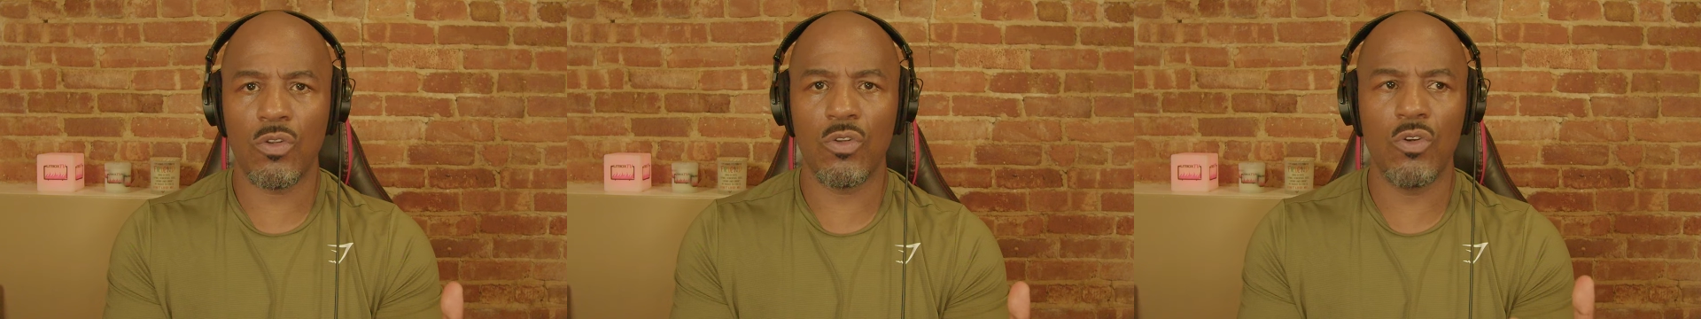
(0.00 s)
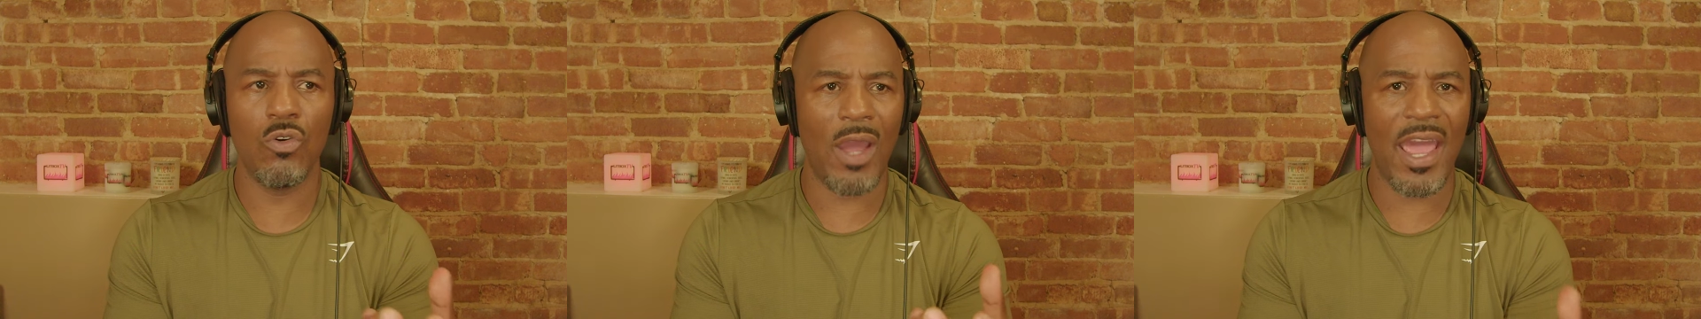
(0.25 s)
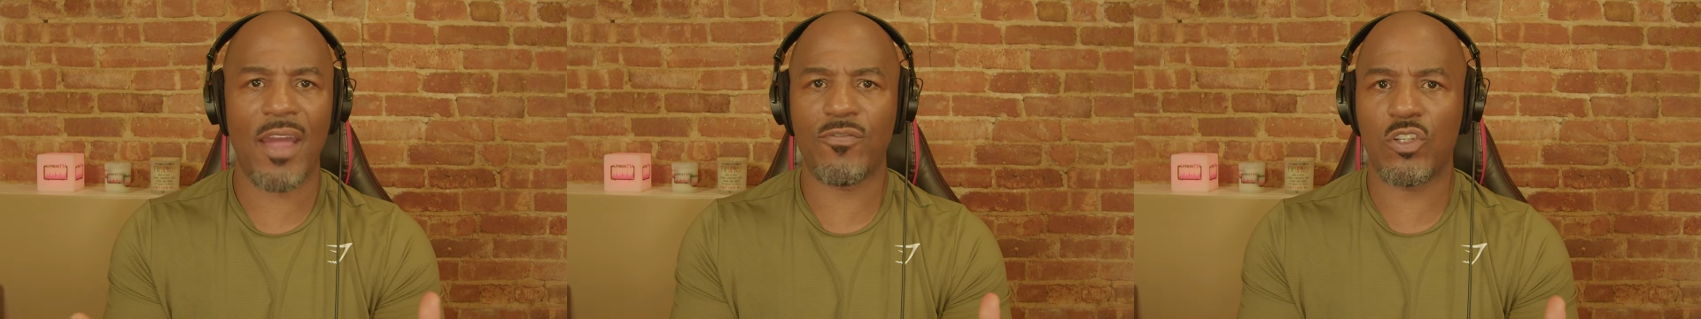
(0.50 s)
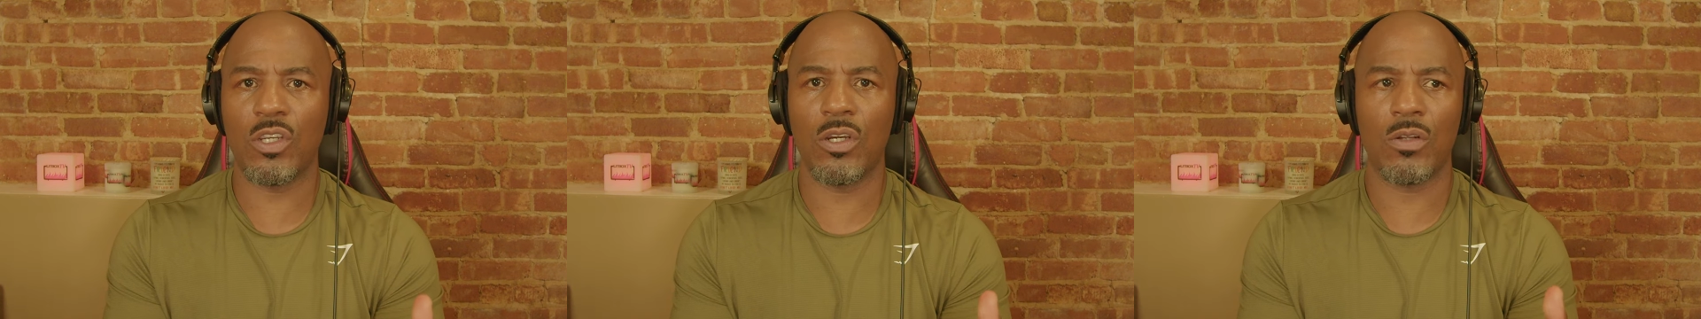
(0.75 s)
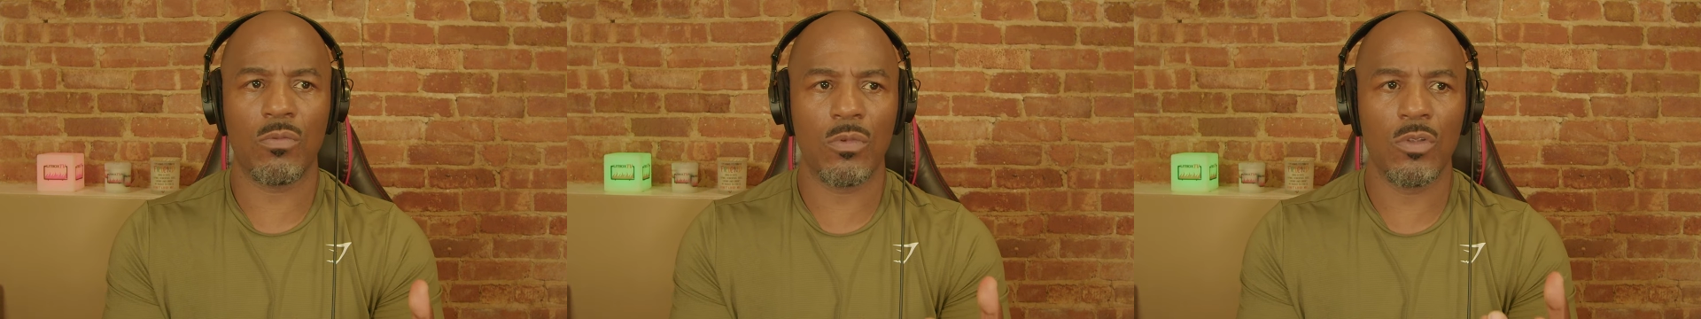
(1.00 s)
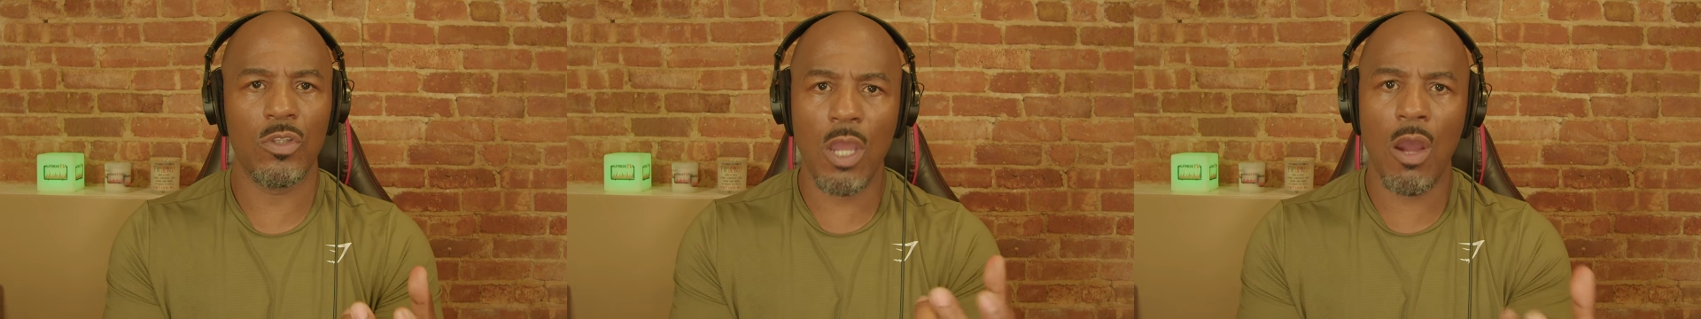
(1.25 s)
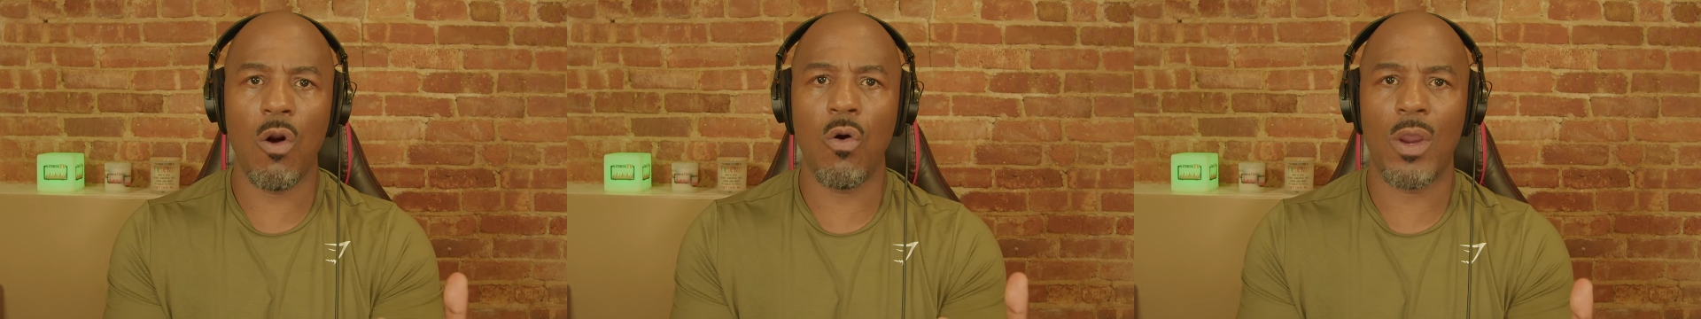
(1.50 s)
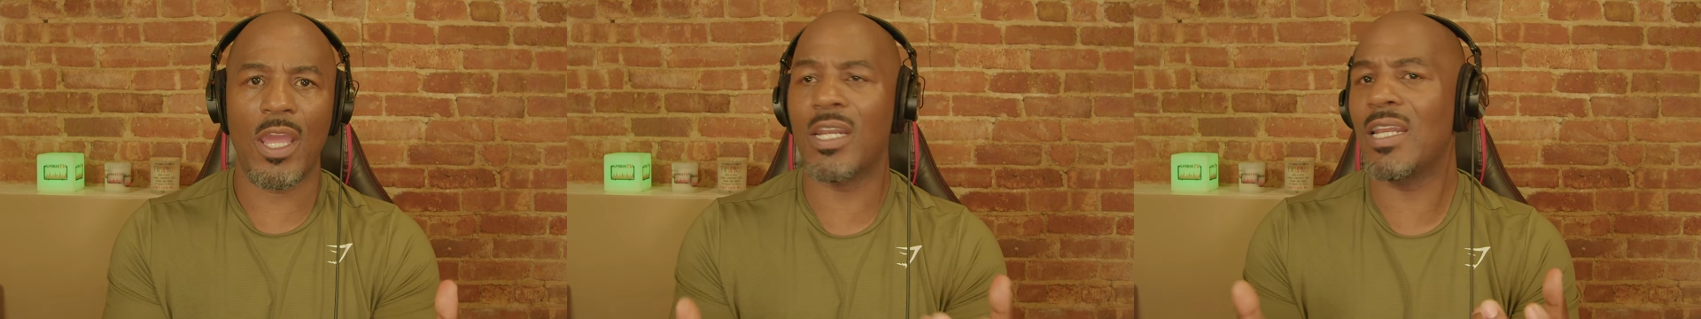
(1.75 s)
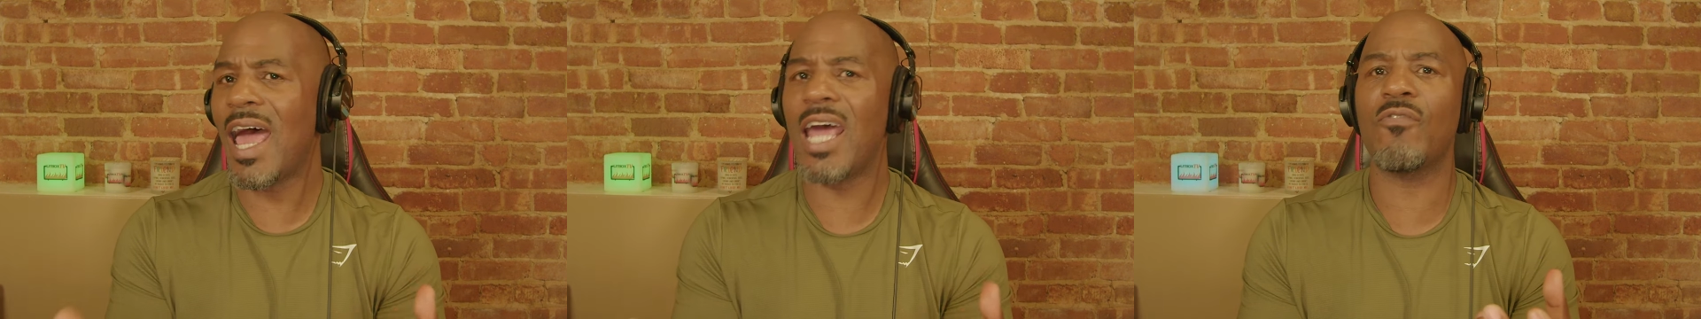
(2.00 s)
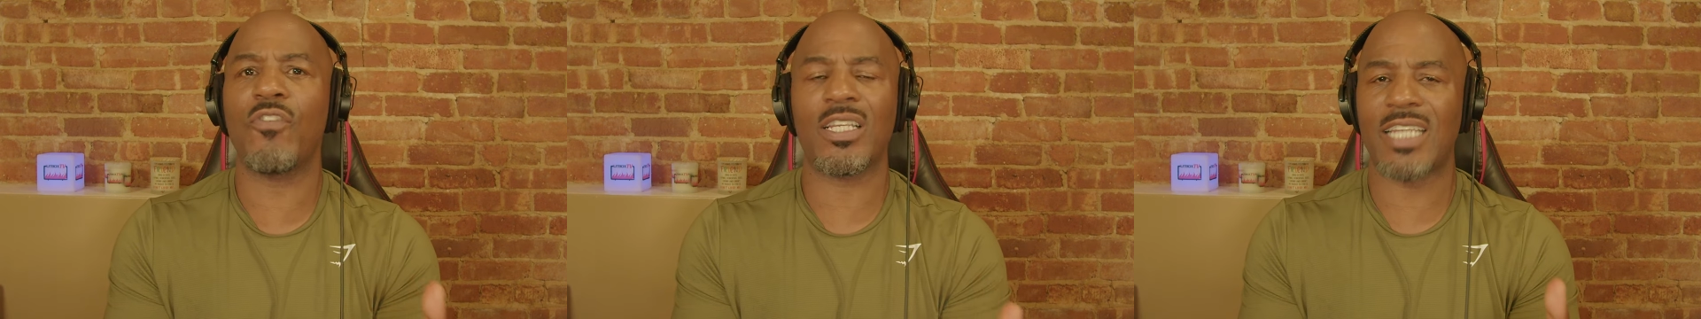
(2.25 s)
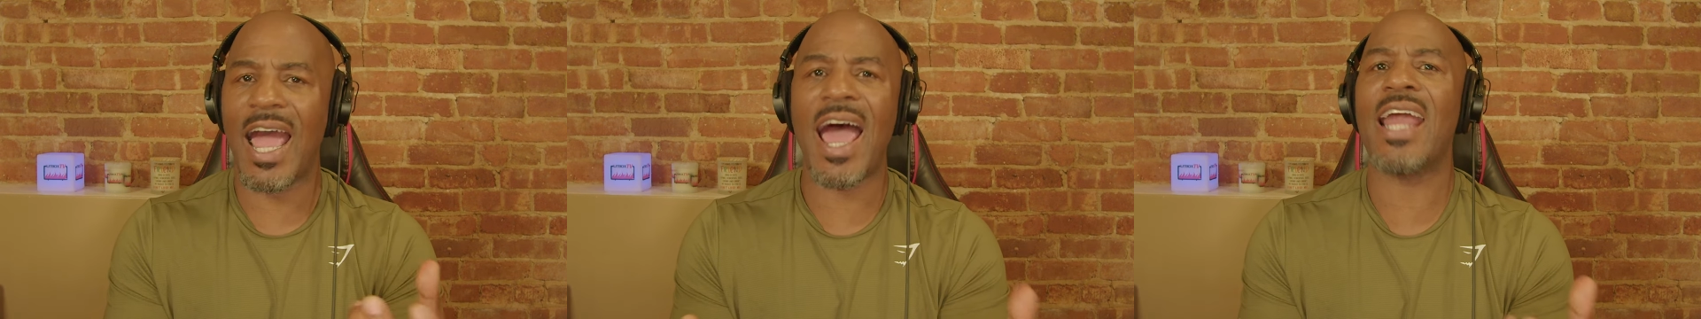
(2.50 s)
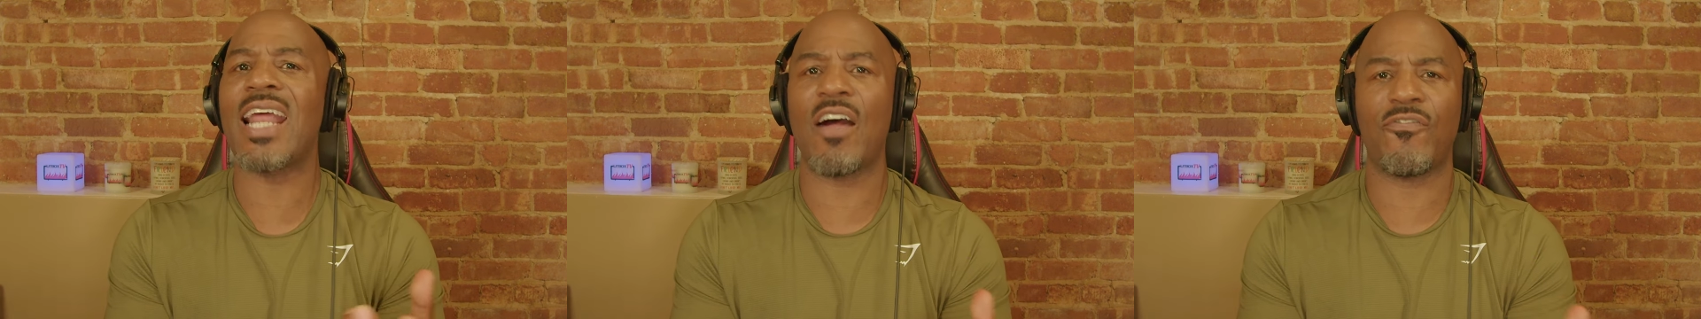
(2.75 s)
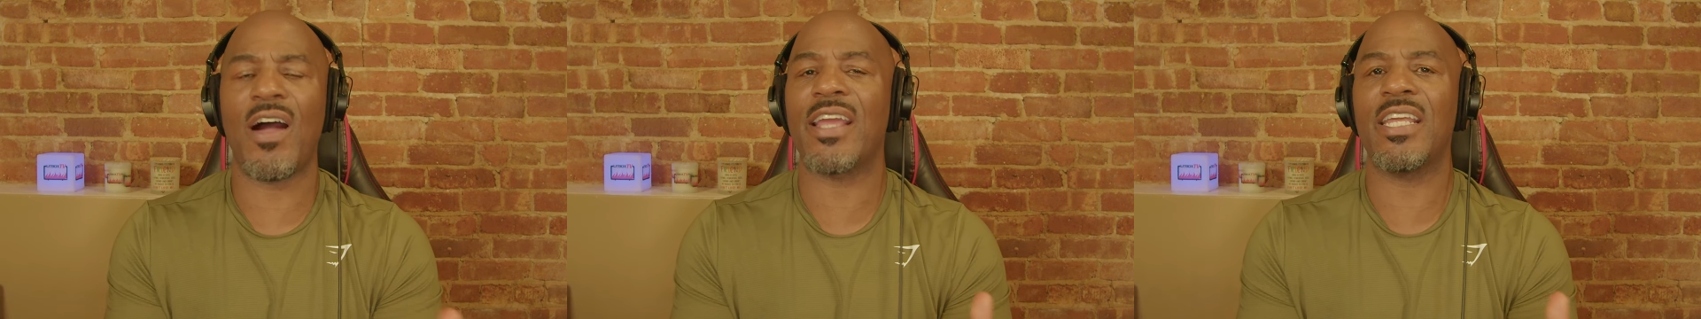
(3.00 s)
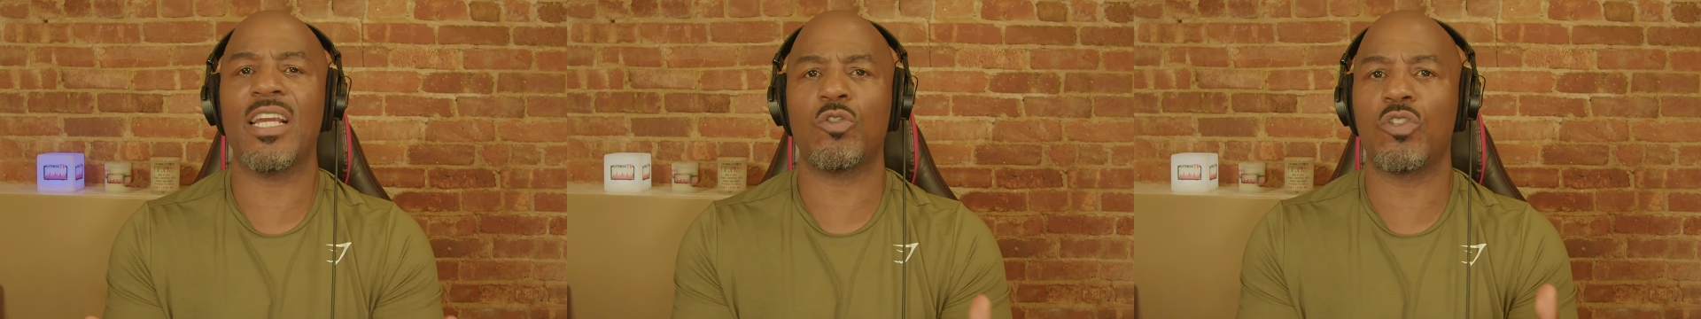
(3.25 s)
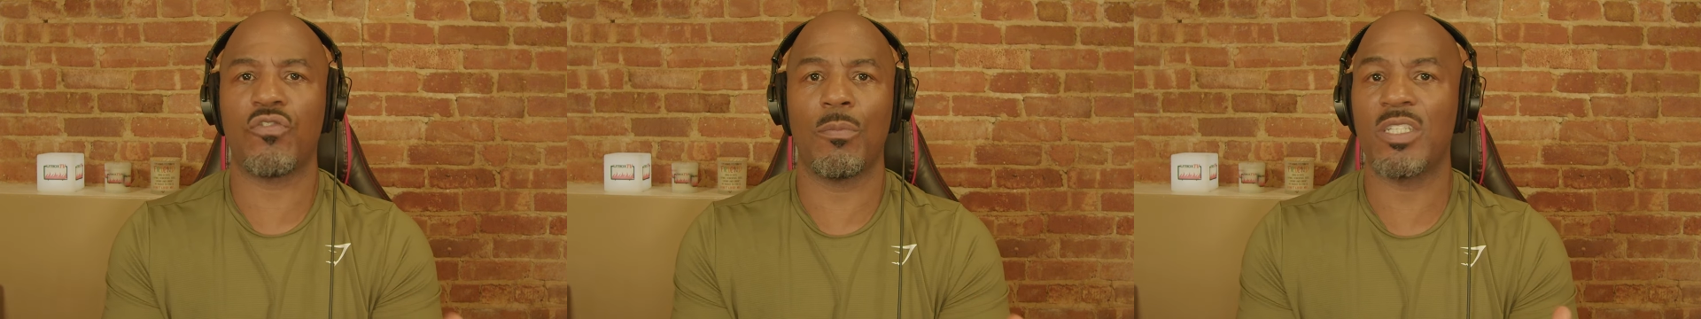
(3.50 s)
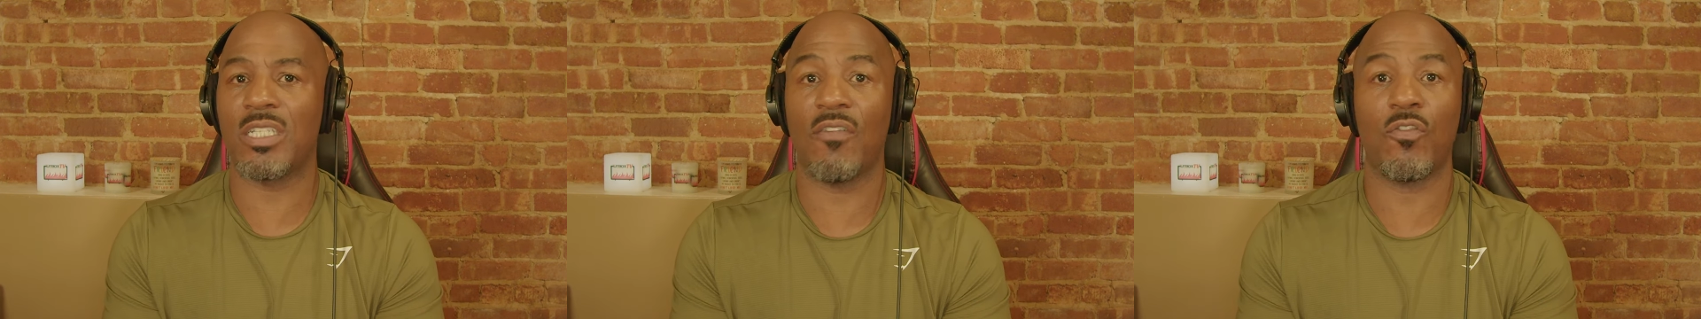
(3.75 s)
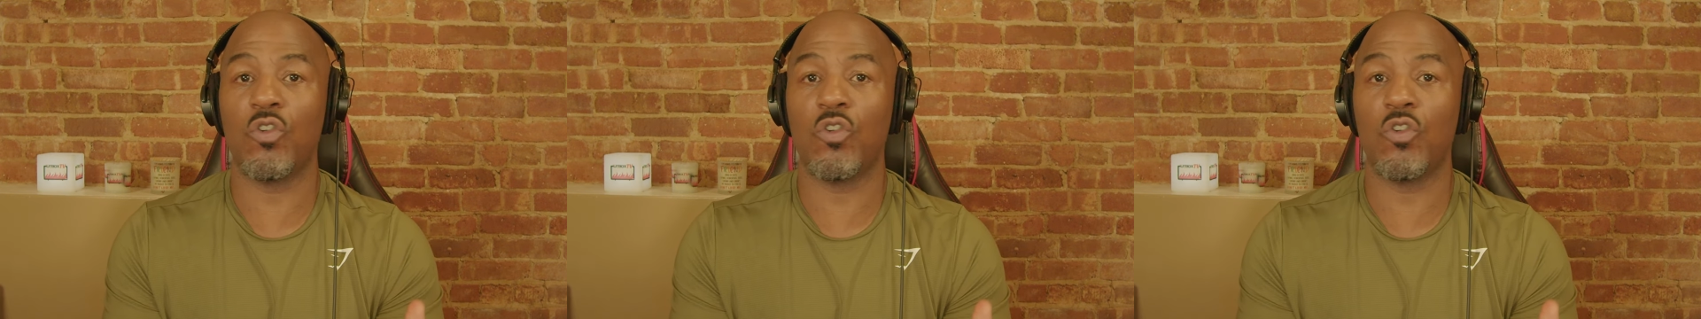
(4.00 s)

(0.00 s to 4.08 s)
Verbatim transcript: you have to know, and a lot of us hide our financials from each other.